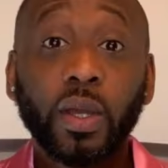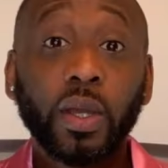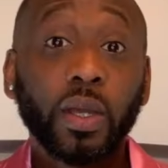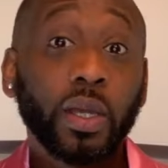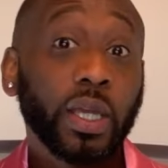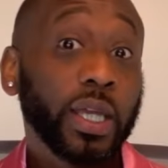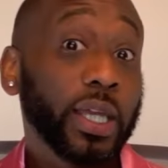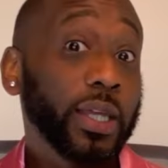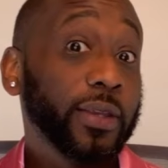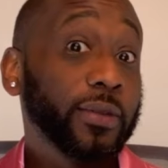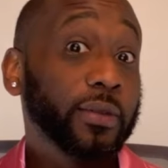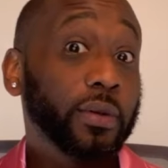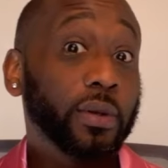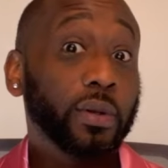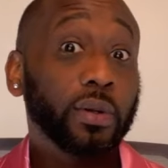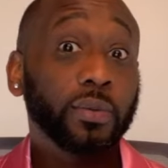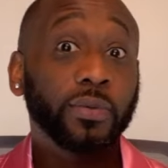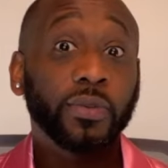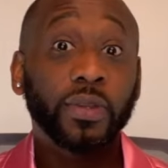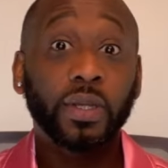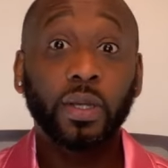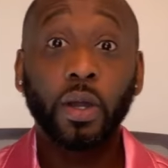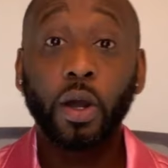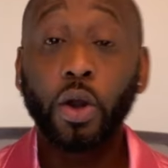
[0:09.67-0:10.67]
either
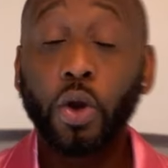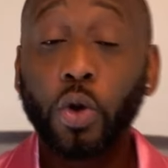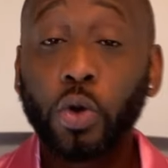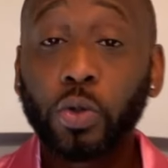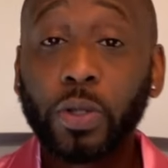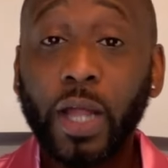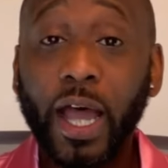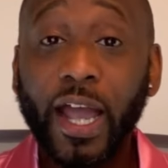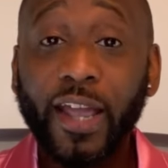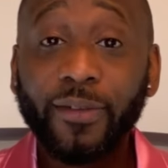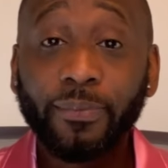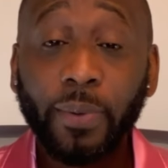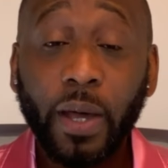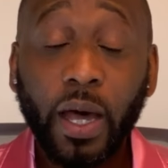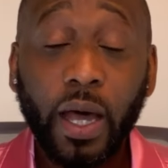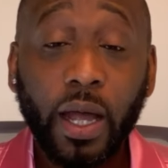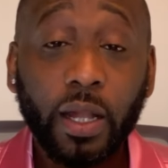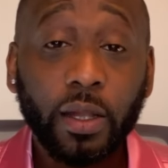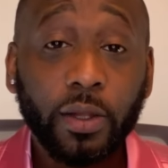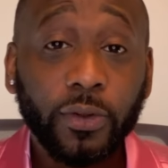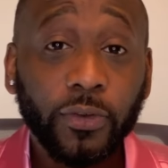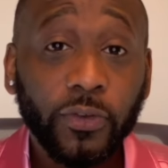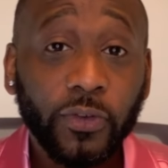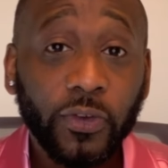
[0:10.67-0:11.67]
the whole life
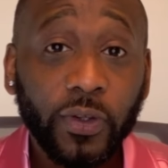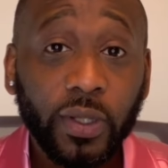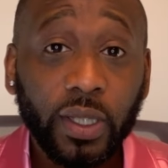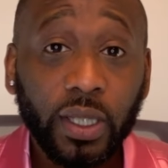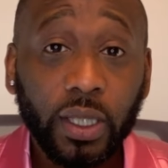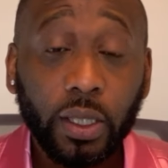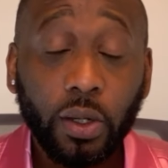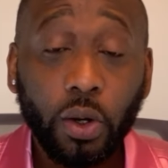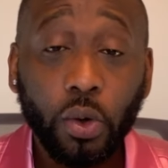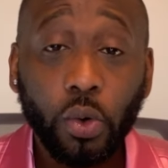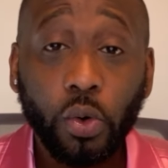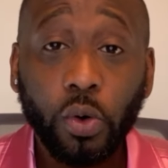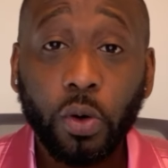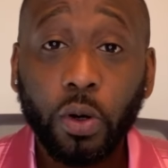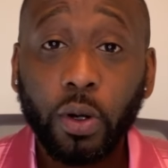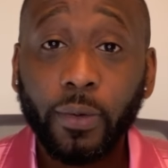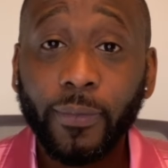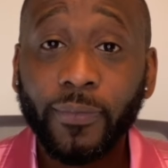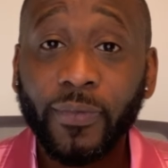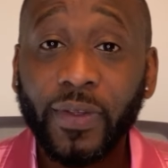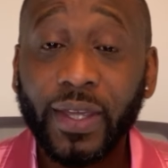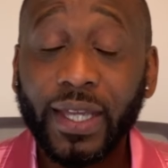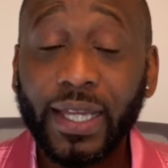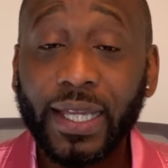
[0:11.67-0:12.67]
policy
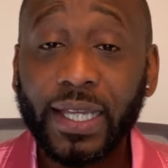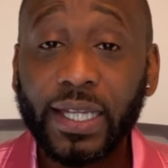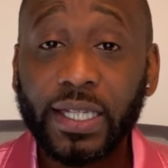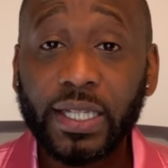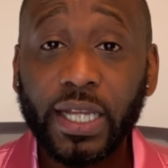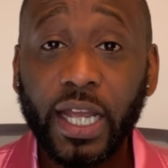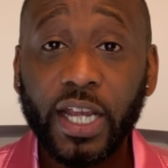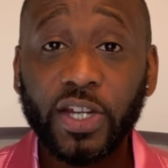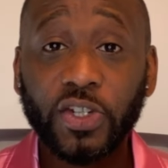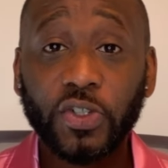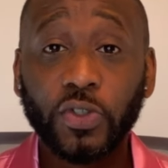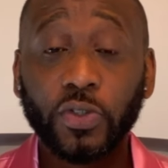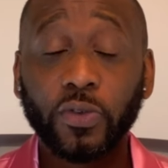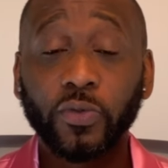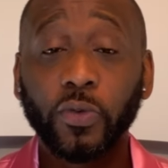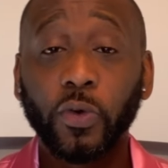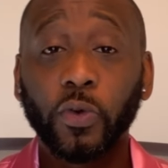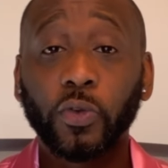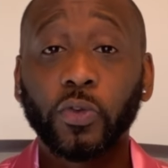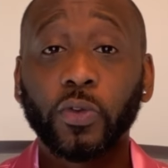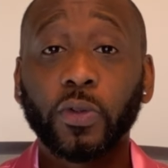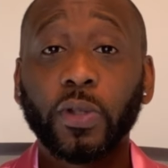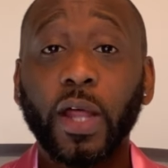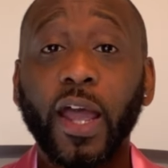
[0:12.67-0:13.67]
or the index
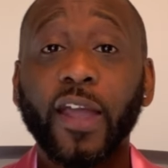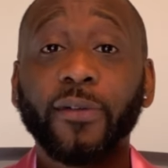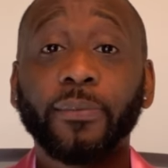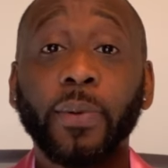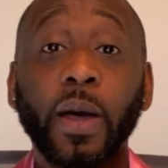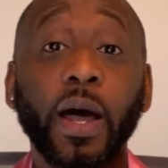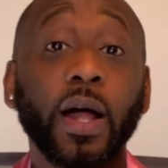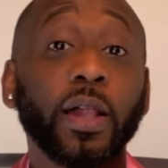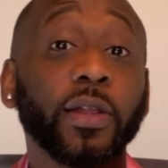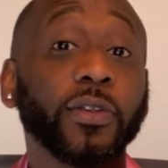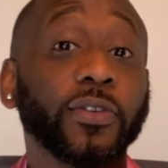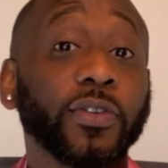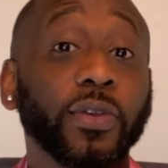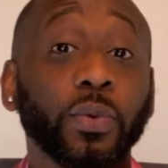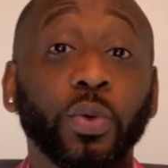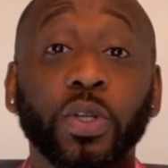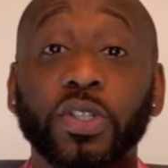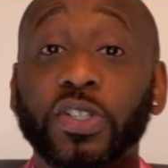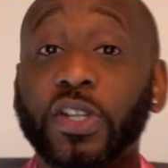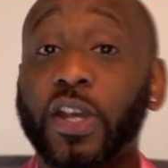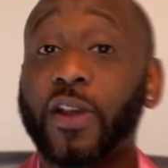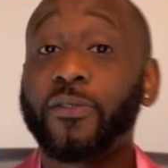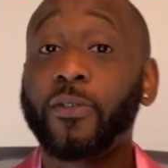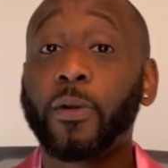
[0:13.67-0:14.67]
universal life policy,
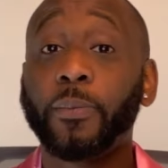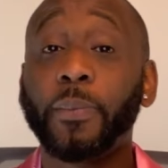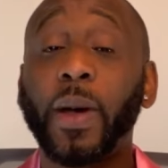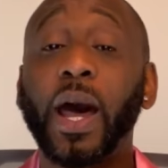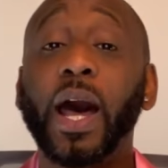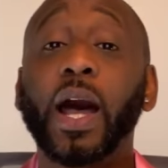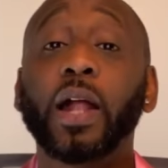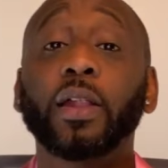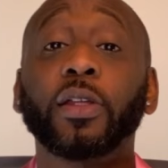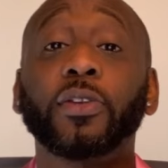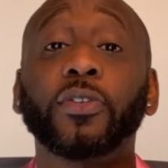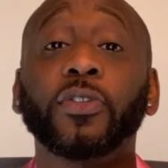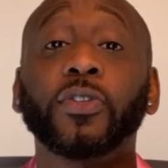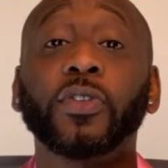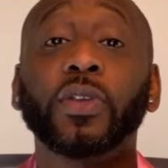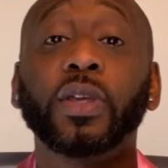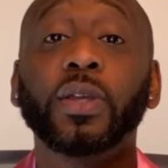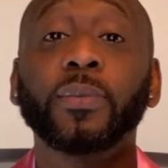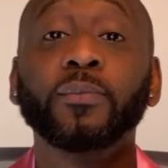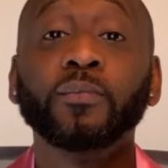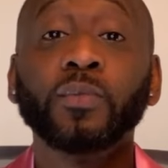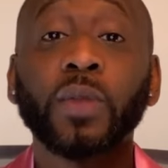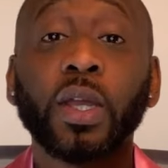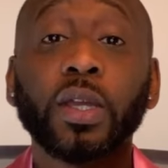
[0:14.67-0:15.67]
whichever
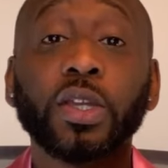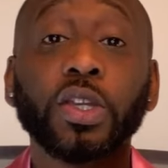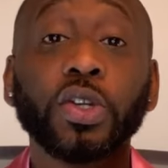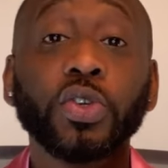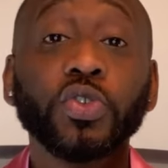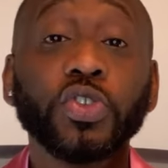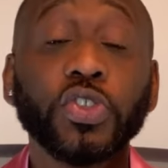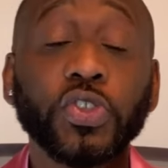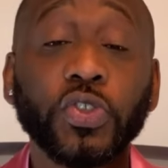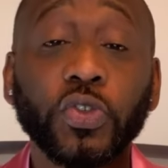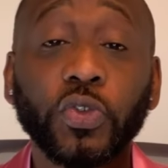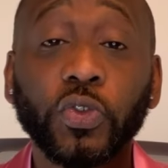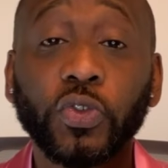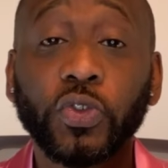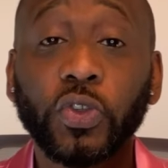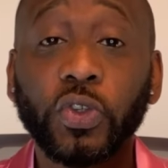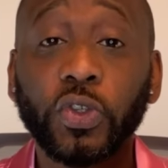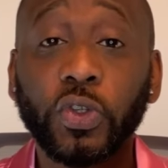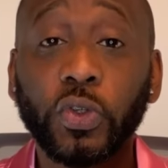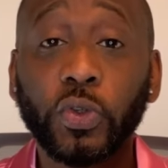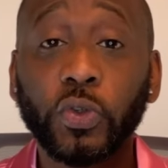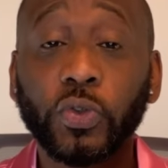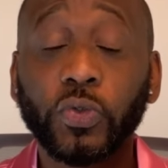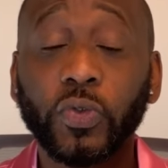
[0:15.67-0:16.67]
policy you choose to
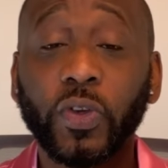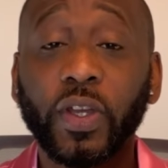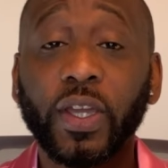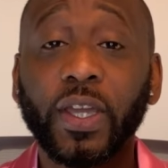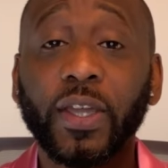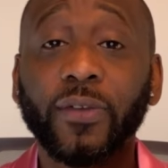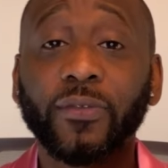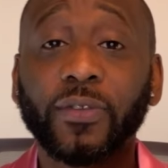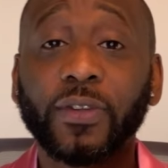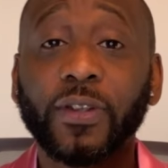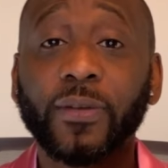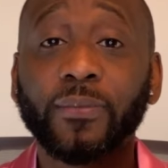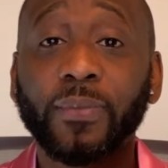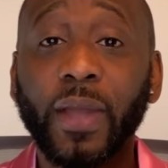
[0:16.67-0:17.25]
use for infinite